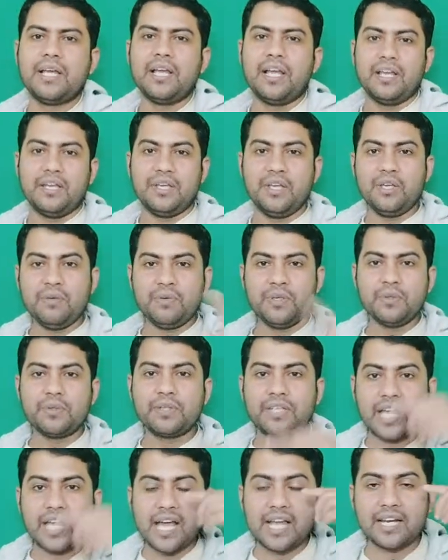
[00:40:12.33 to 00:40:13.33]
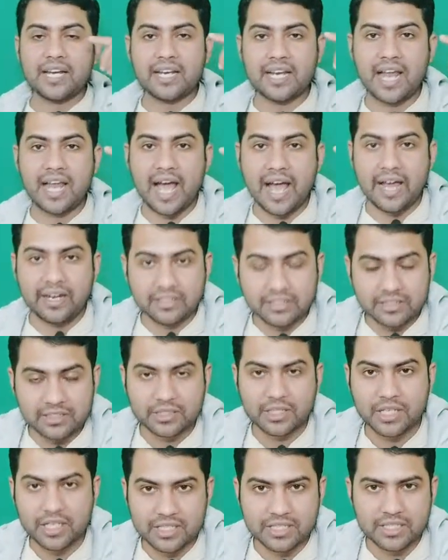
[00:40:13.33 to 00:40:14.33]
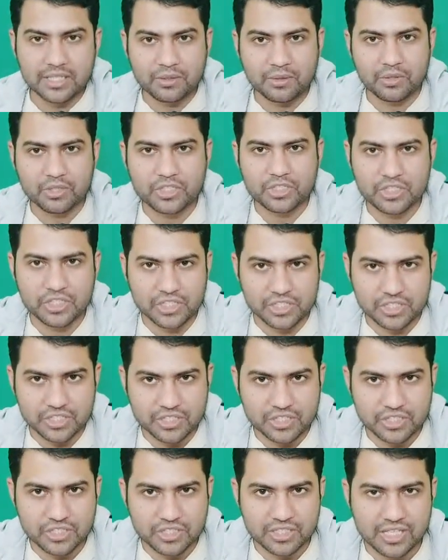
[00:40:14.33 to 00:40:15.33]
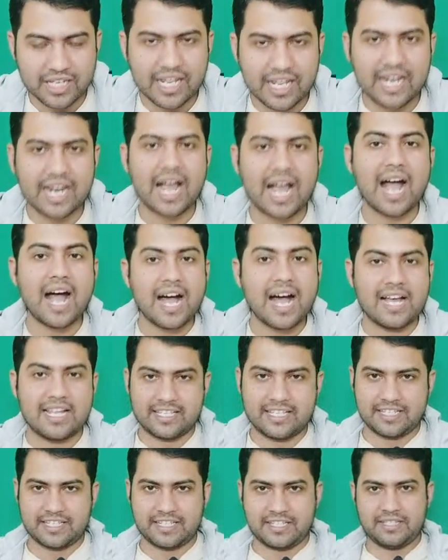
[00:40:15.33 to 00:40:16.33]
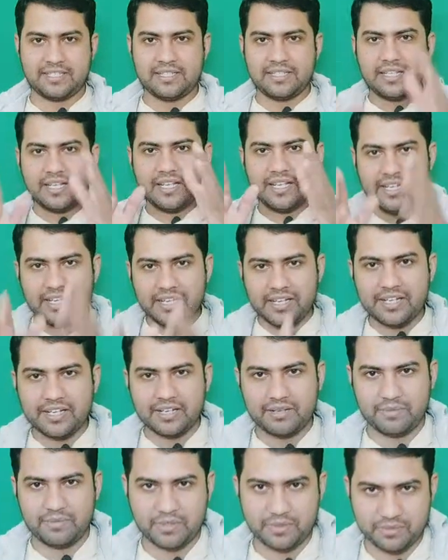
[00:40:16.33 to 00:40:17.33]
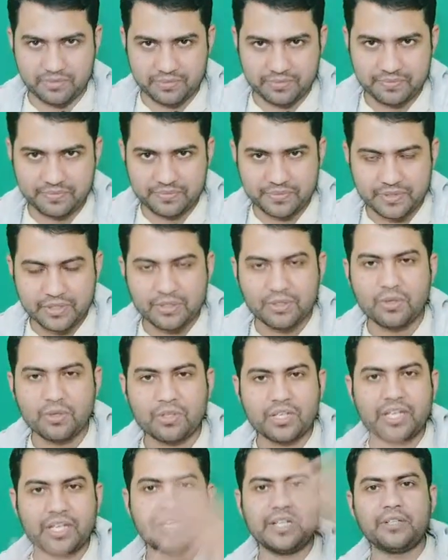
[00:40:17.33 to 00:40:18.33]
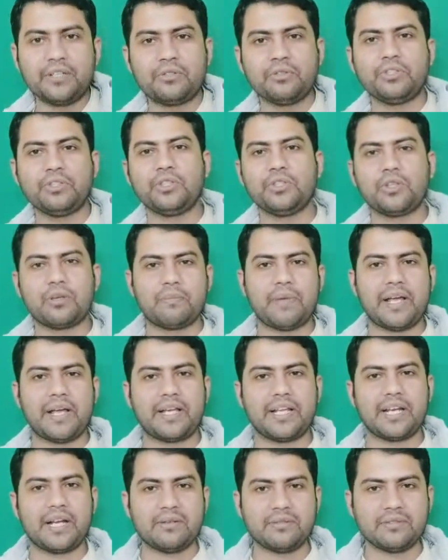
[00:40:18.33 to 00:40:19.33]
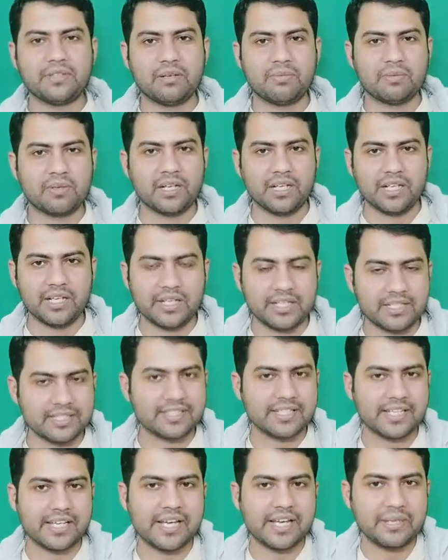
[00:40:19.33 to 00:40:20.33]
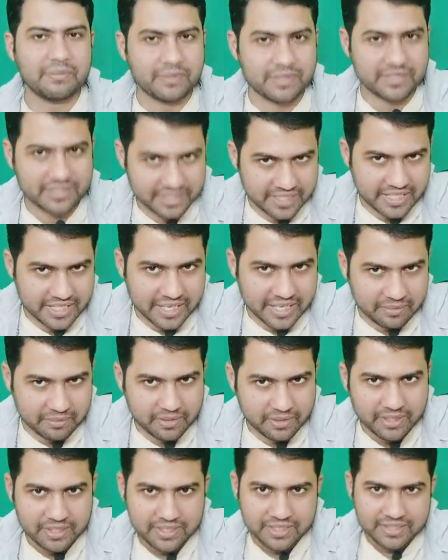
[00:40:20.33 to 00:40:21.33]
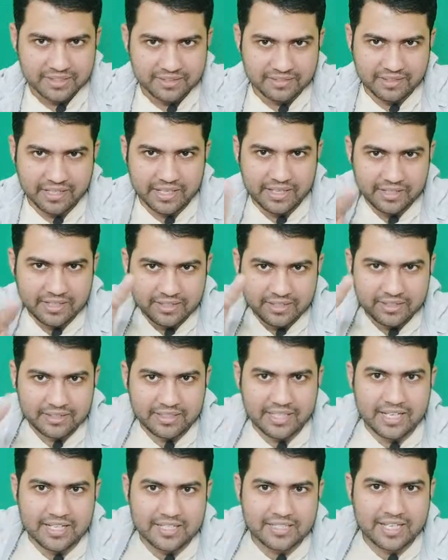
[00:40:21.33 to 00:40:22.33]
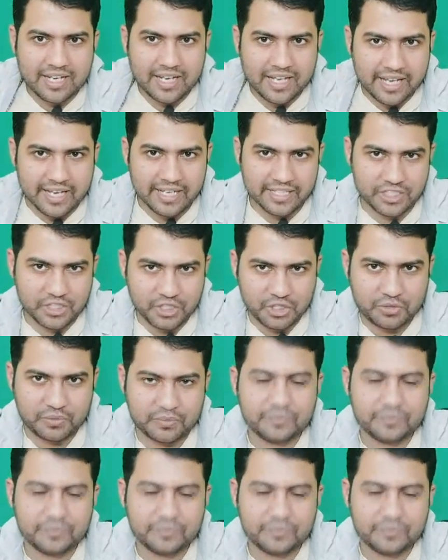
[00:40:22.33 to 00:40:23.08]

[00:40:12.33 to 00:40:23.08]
If you can answer the questions that are asked in interview, looking into your background of clearing JIBCI, then there is an edge.